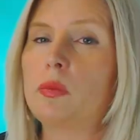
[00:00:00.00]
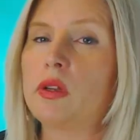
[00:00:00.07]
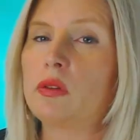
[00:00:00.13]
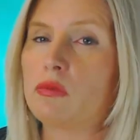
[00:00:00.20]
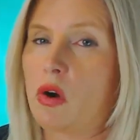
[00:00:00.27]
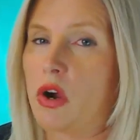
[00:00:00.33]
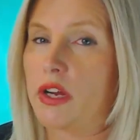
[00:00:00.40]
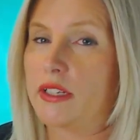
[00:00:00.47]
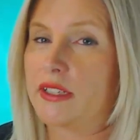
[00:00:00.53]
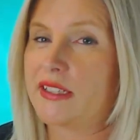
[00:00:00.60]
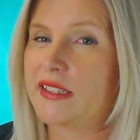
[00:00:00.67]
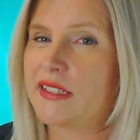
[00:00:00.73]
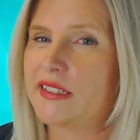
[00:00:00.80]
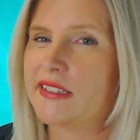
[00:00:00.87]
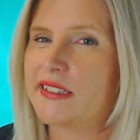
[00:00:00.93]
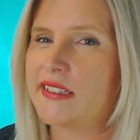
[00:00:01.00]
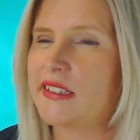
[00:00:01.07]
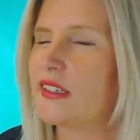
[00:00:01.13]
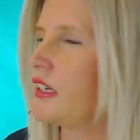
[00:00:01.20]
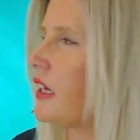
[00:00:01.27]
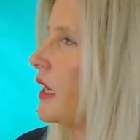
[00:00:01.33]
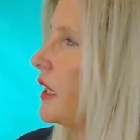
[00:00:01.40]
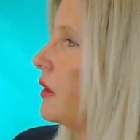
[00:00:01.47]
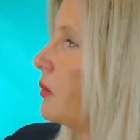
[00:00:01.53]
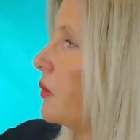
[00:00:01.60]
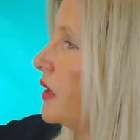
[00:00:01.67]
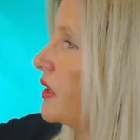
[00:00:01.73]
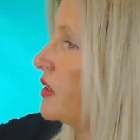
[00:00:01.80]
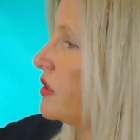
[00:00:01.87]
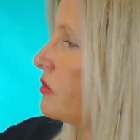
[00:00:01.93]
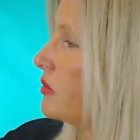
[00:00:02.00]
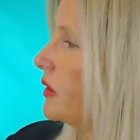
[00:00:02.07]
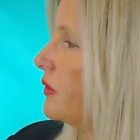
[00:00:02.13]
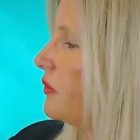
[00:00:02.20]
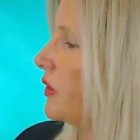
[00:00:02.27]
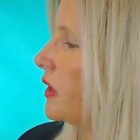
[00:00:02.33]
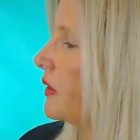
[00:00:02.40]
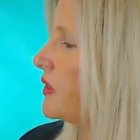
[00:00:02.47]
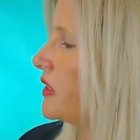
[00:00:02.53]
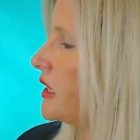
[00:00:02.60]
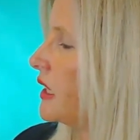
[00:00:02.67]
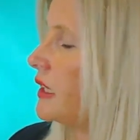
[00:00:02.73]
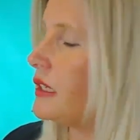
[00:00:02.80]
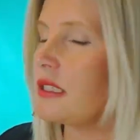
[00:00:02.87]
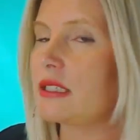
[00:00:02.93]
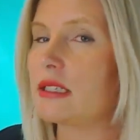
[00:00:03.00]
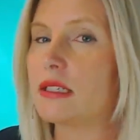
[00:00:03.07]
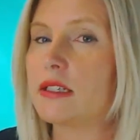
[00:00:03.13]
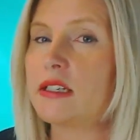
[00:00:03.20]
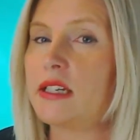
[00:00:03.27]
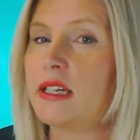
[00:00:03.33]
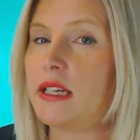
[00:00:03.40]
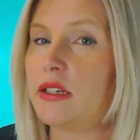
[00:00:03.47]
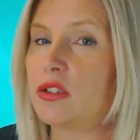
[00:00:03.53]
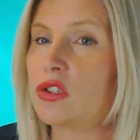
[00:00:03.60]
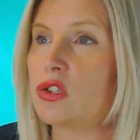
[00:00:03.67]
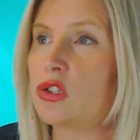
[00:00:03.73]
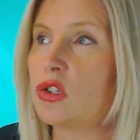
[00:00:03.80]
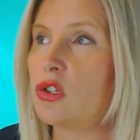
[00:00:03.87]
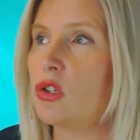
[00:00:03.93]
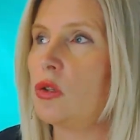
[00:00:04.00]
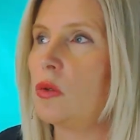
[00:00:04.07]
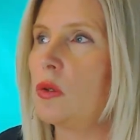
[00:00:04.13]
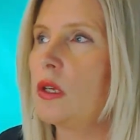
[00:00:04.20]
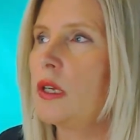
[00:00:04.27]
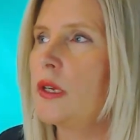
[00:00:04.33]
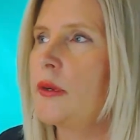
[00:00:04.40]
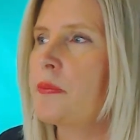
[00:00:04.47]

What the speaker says: will be right. Okay, whereas 3, 5s and 8s need to